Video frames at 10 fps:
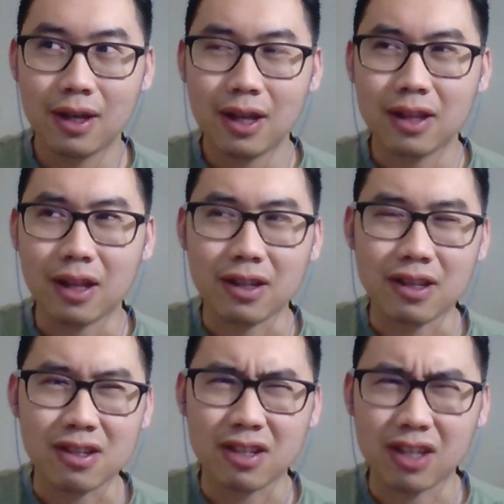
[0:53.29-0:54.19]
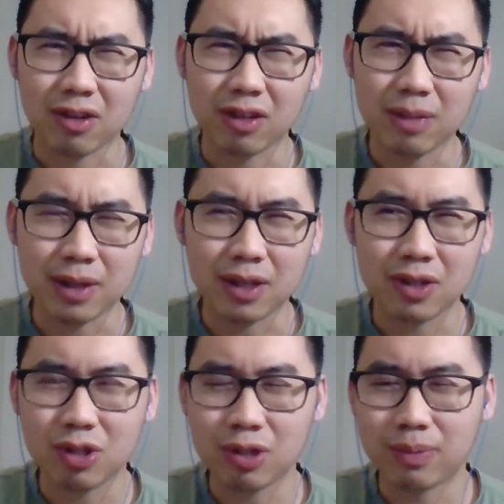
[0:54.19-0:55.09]
not necessarily because
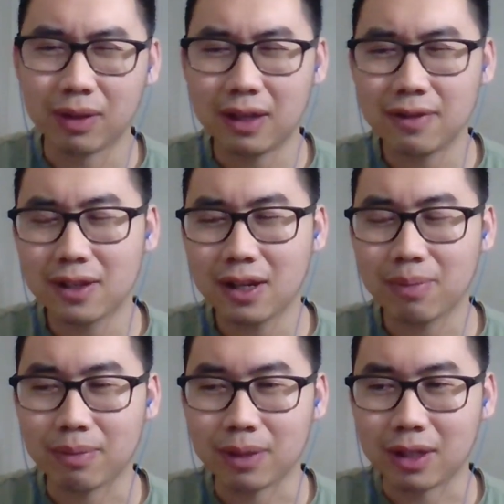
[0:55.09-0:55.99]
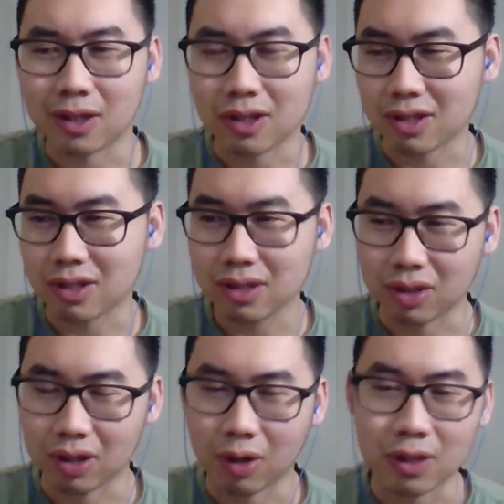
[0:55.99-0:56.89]
she believes in it, but because,
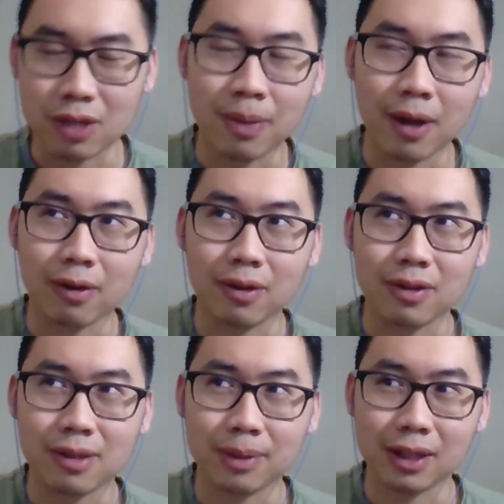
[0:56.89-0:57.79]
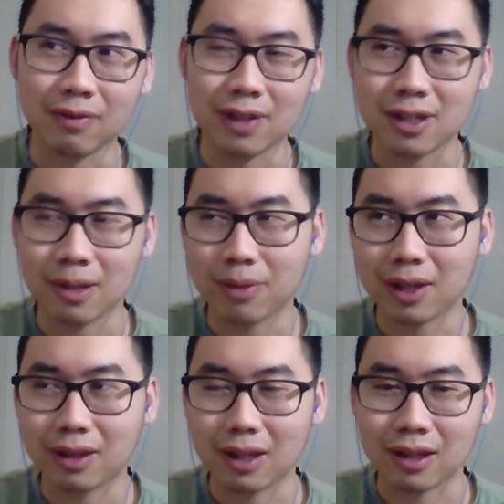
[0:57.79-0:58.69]
it's better to believe in
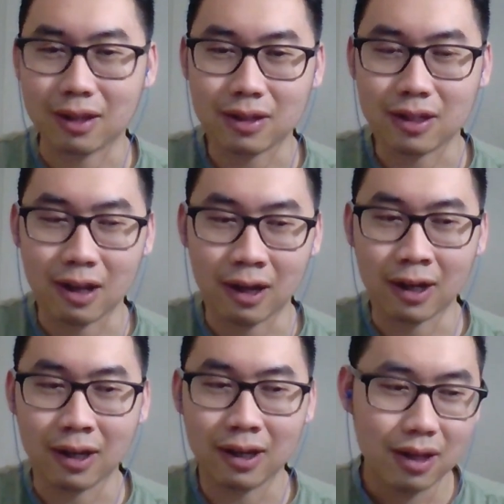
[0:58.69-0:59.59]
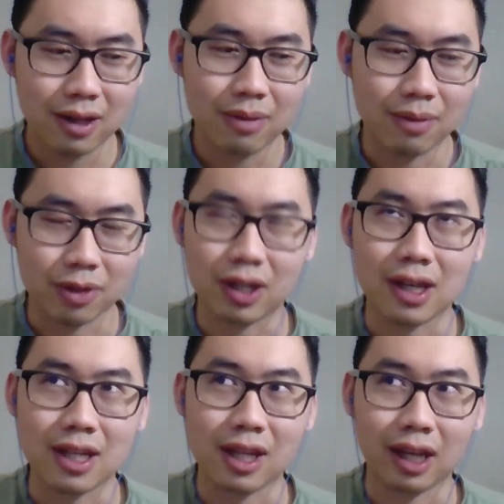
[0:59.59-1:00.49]
something than to not. Much
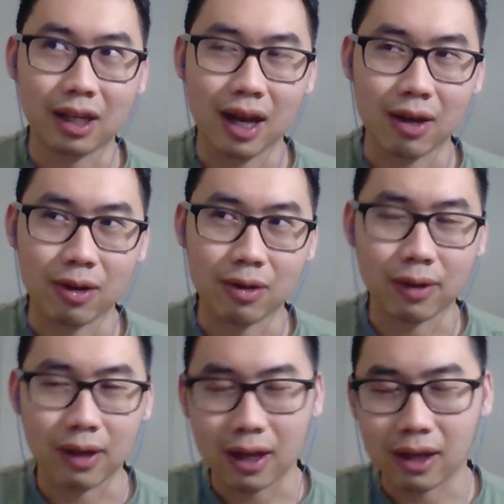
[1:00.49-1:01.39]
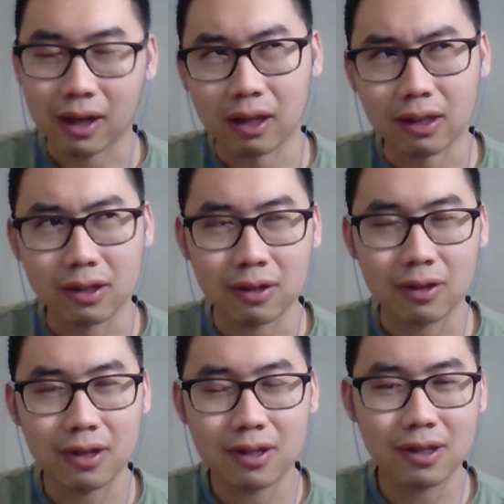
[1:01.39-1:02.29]
akin to like how Hater
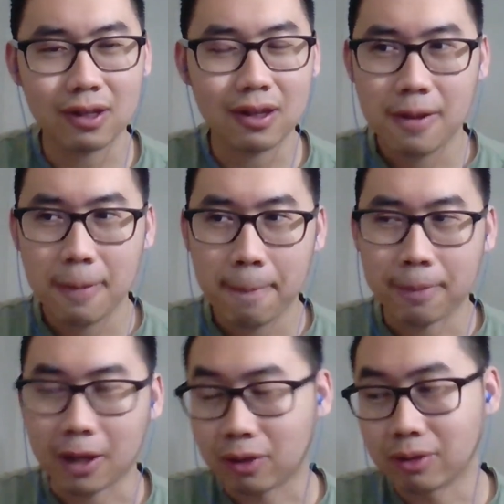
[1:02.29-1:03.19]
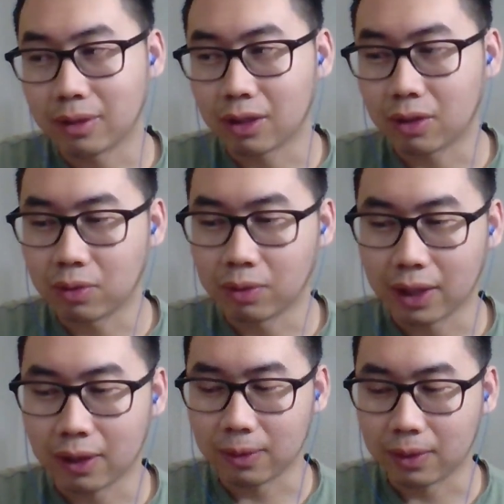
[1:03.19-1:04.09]
does it. That could be a cool
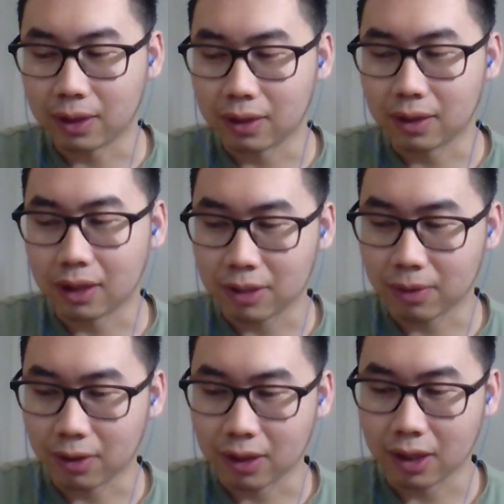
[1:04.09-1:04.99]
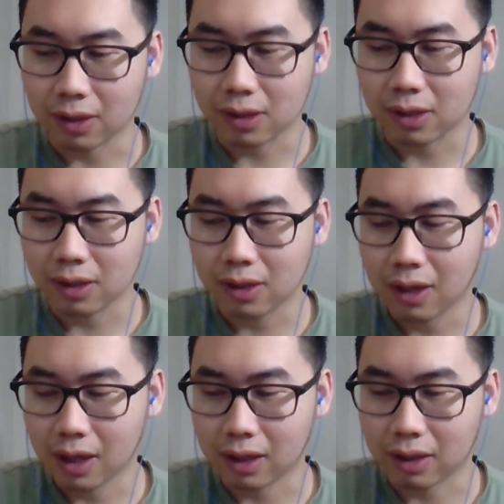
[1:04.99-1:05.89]
way could explore a character,
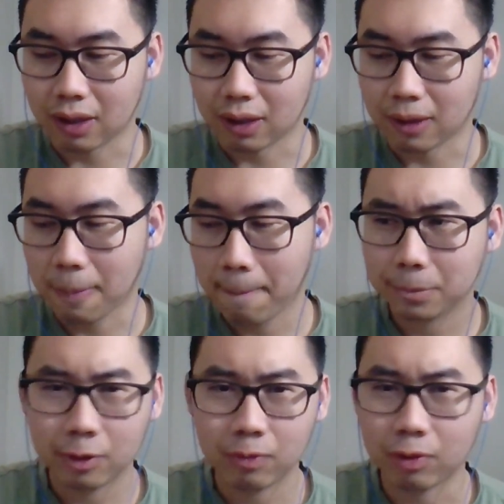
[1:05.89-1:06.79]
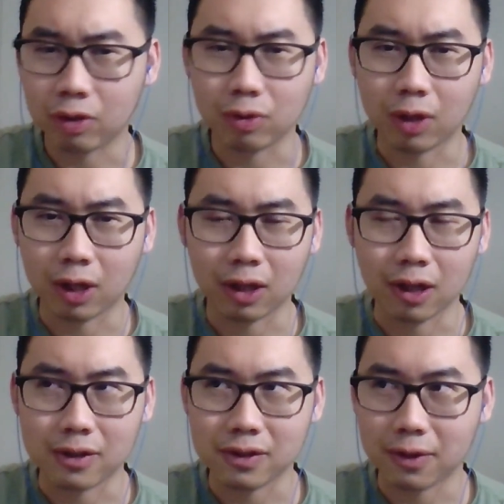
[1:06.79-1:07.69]
and we could do like a
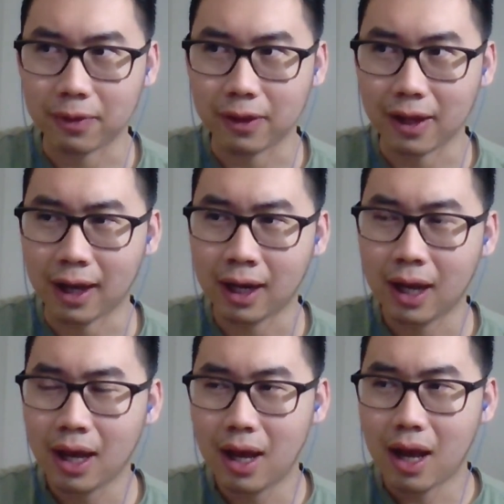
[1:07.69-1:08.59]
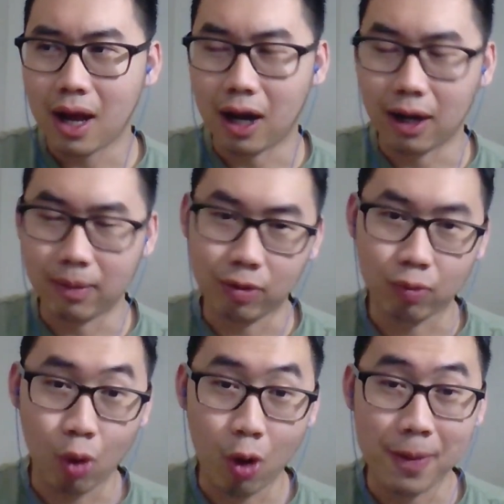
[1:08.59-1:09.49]
lot of stuff with that. The
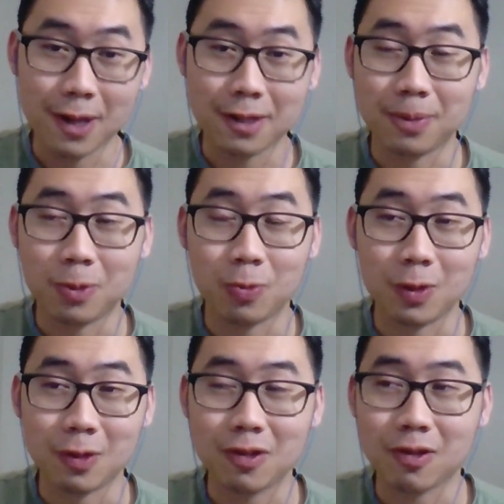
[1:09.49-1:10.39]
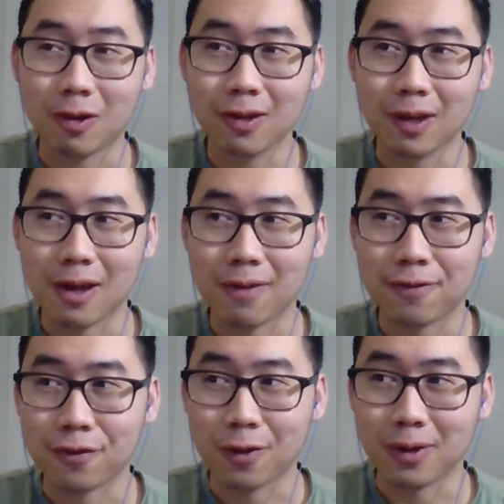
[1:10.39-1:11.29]
romance between Stark and
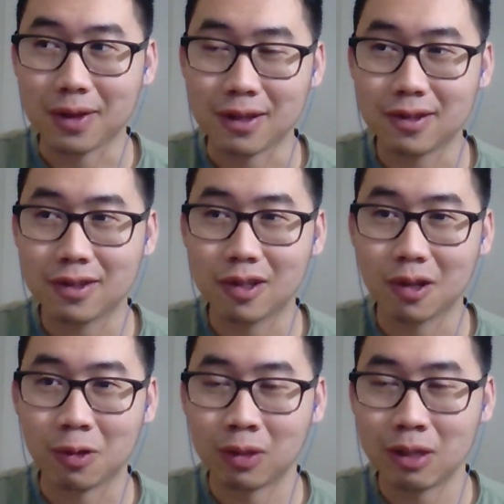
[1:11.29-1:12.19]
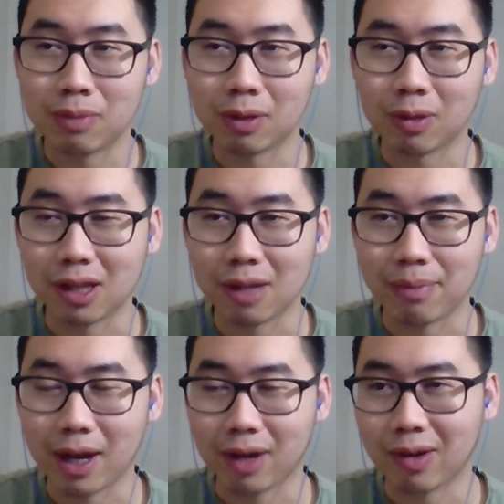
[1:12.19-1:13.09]
Fern is slowly building in the
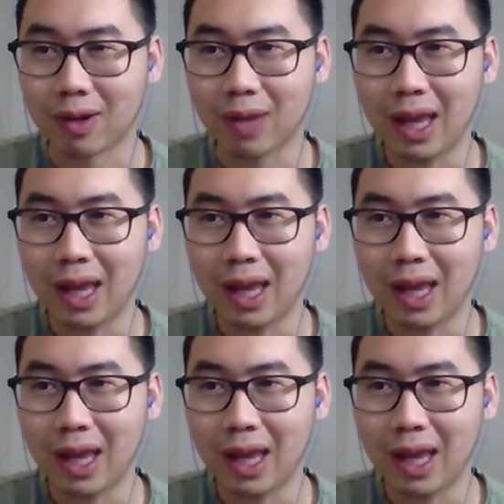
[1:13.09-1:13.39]
background.